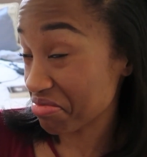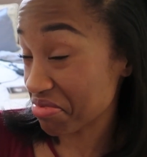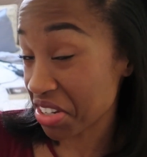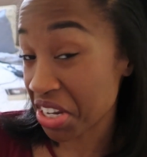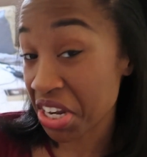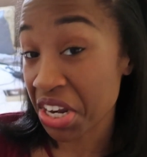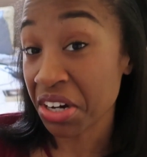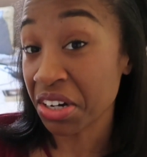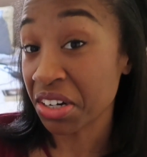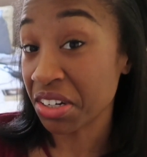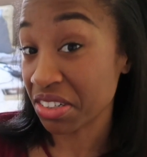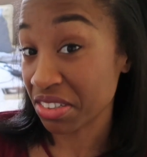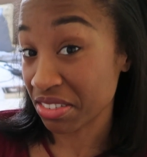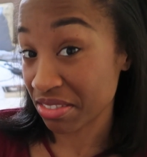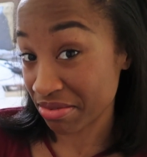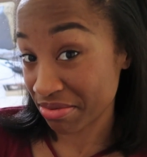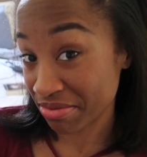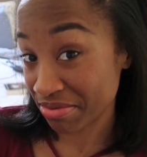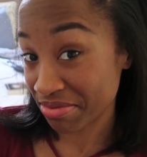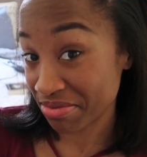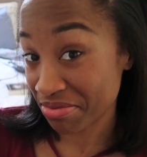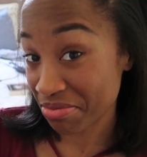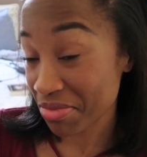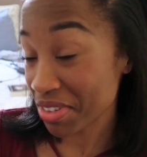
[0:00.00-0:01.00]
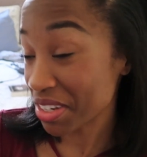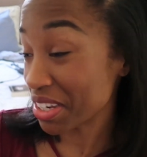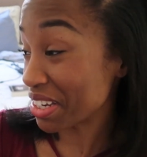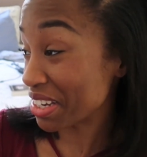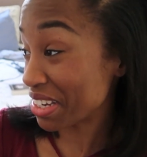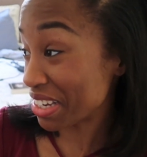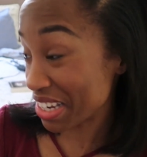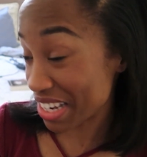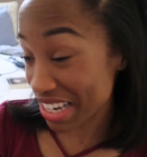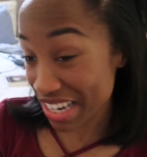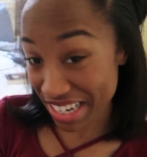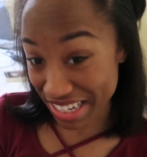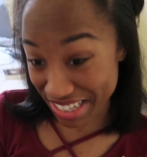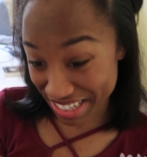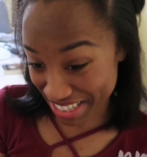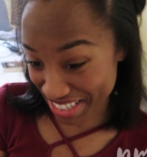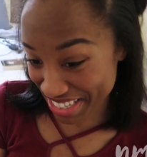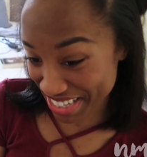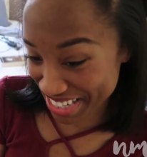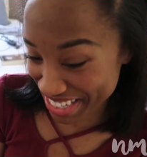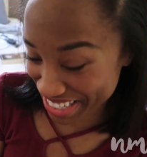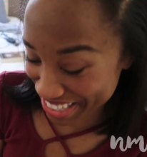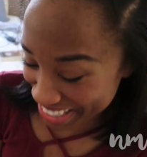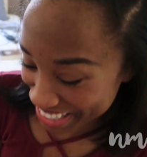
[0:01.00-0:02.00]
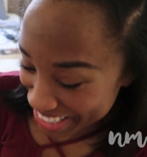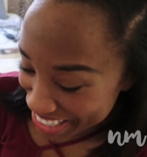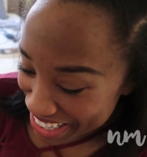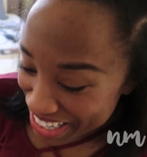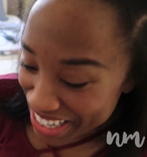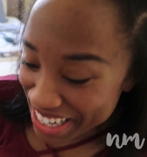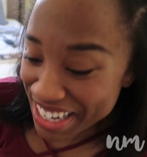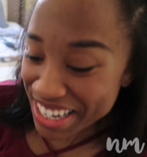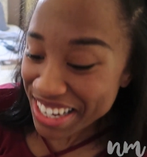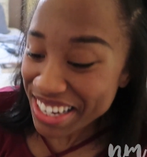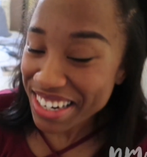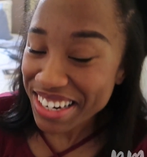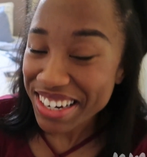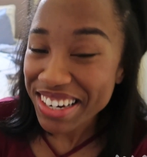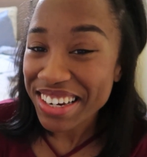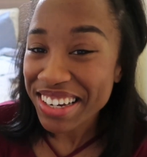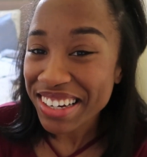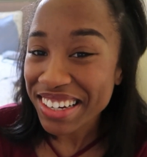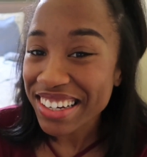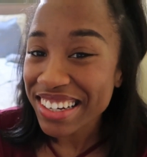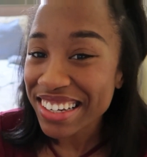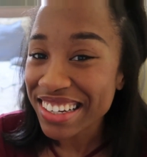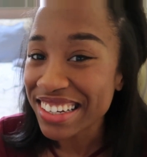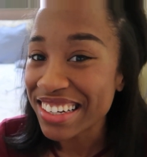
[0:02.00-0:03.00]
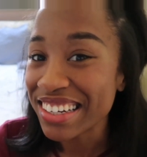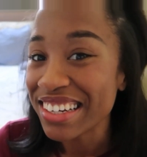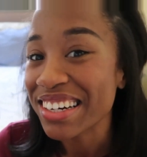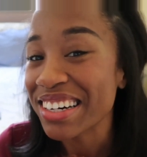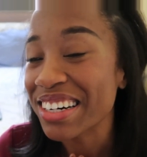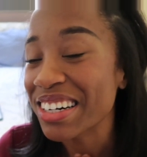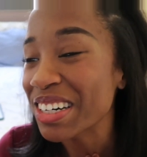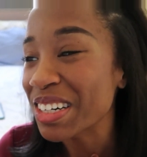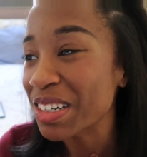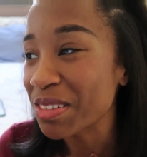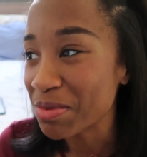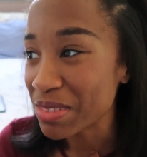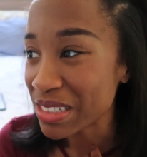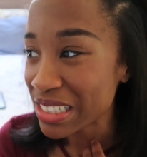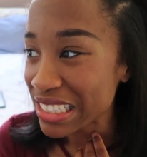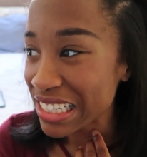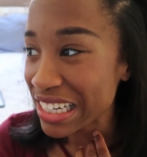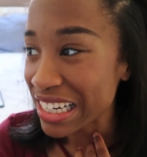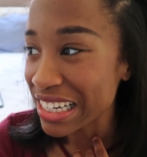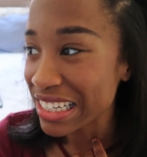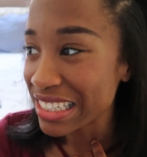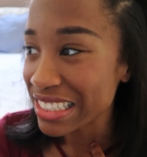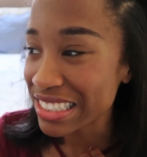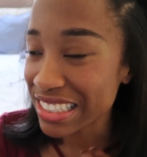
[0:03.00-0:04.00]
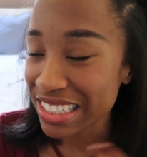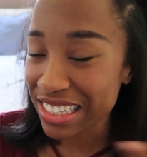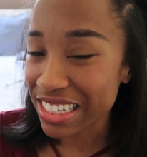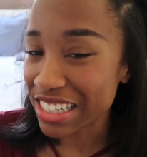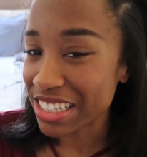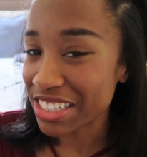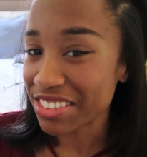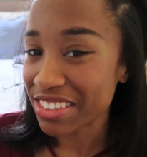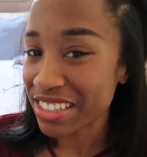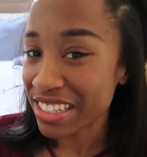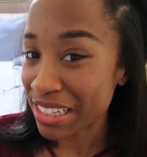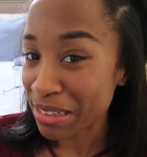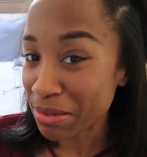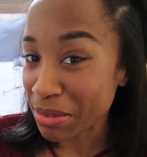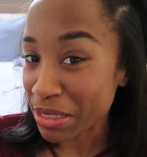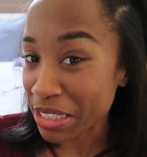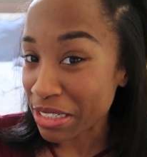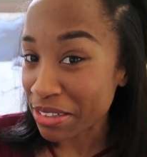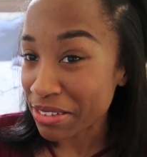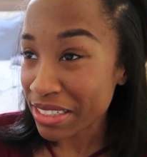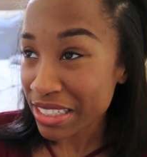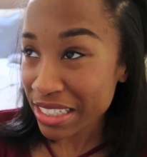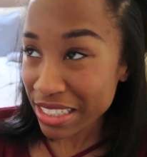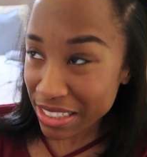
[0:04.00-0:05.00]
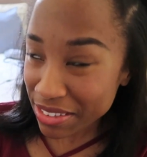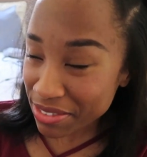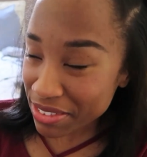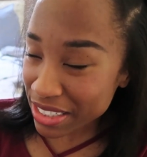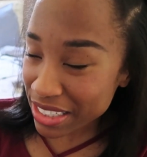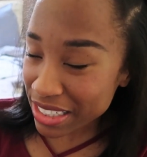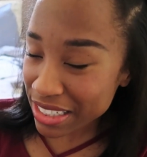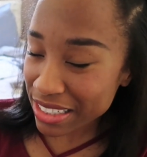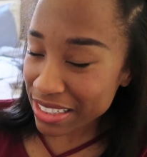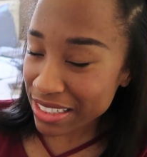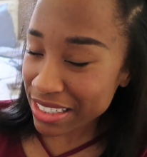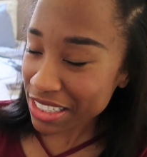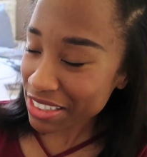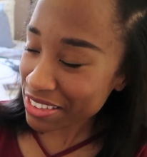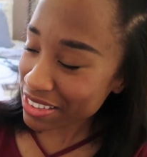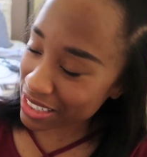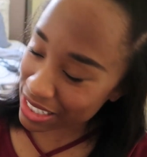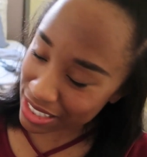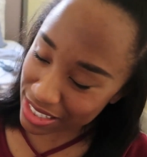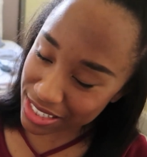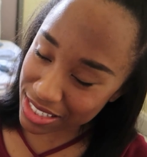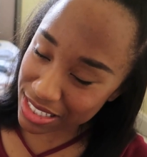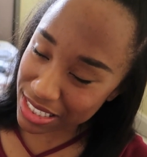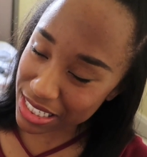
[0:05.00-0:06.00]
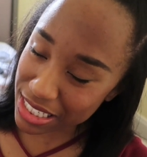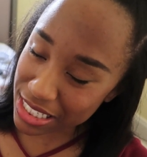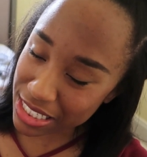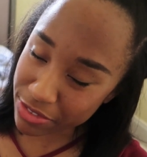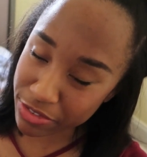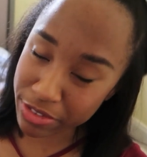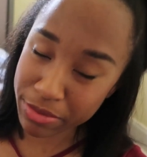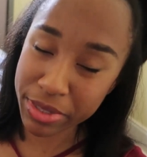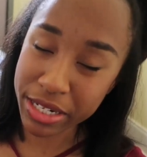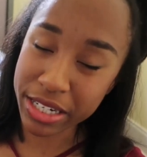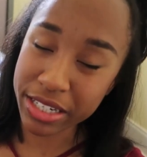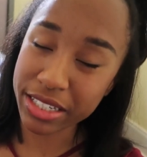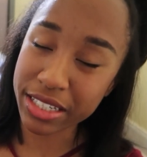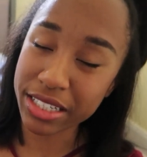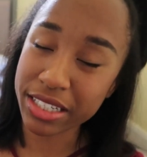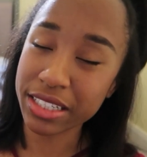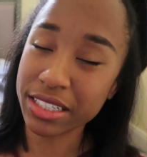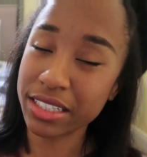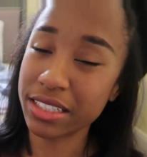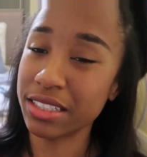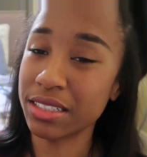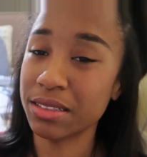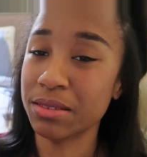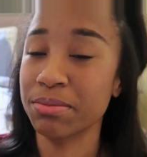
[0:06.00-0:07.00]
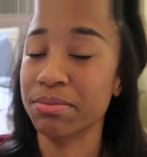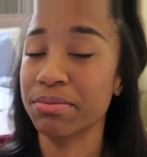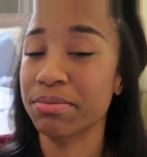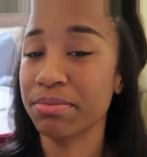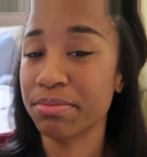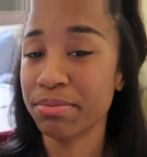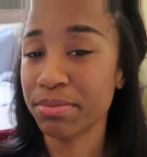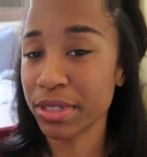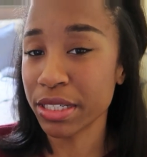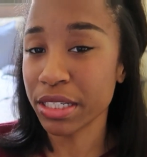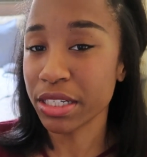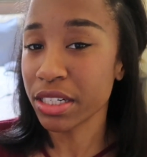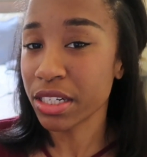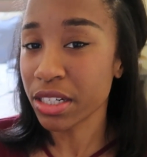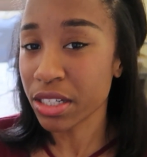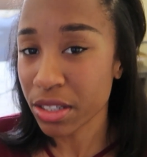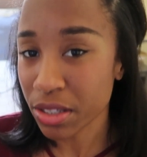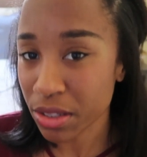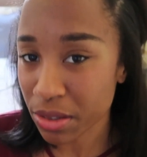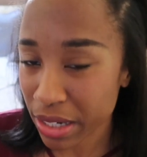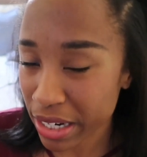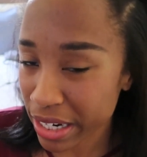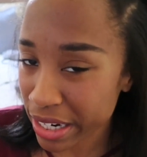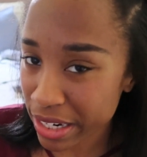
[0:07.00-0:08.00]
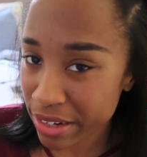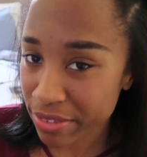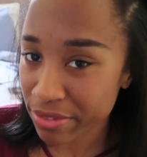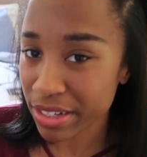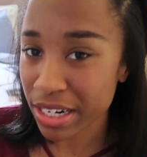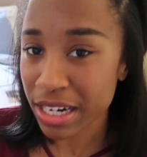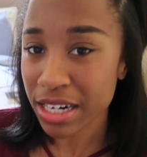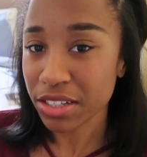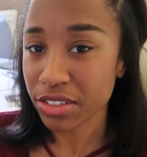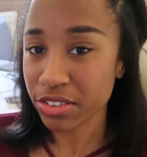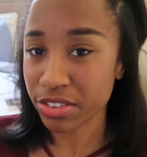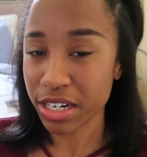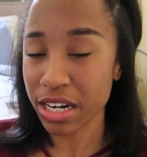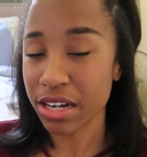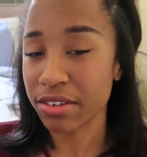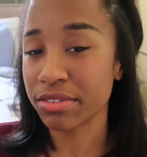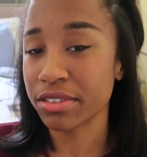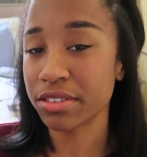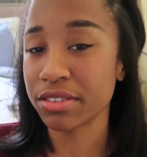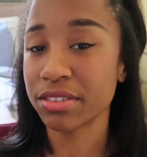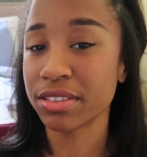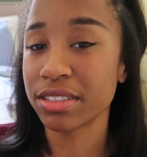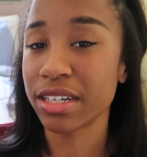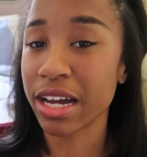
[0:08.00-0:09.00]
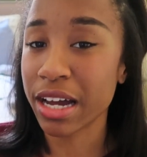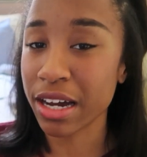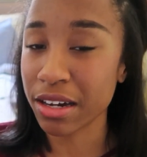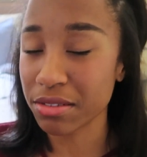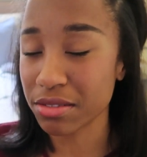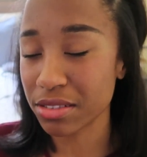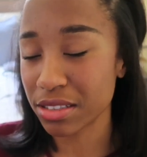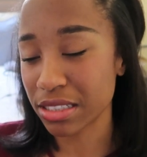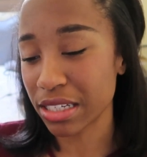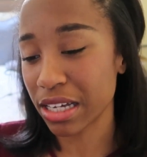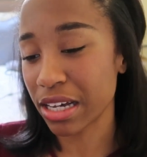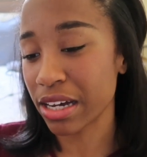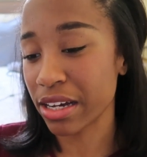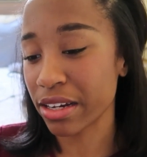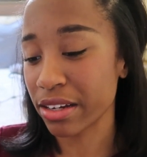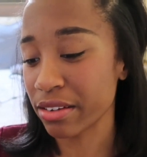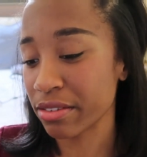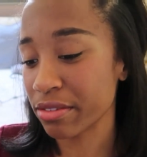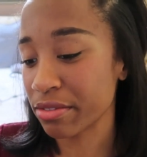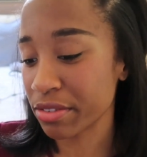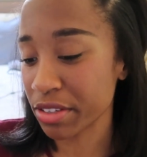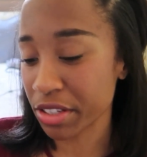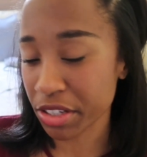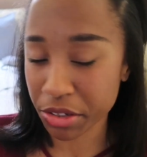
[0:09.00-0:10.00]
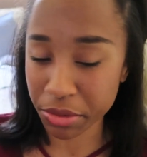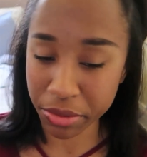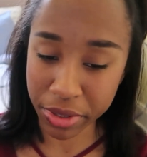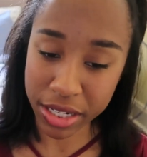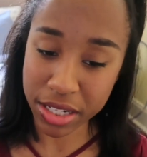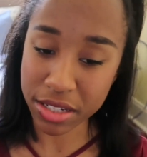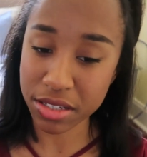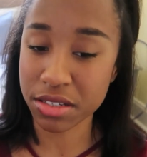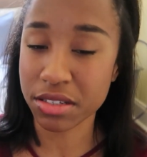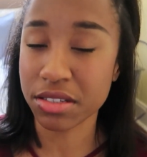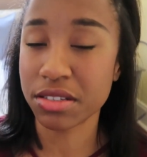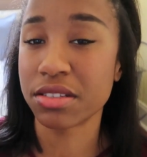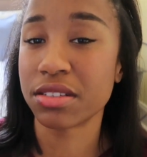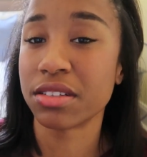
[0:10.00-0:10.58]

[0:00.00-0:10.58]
None. Yet. None, besides the country that I'm currently living in, the United States of America. But no, I have not traveled outside of the US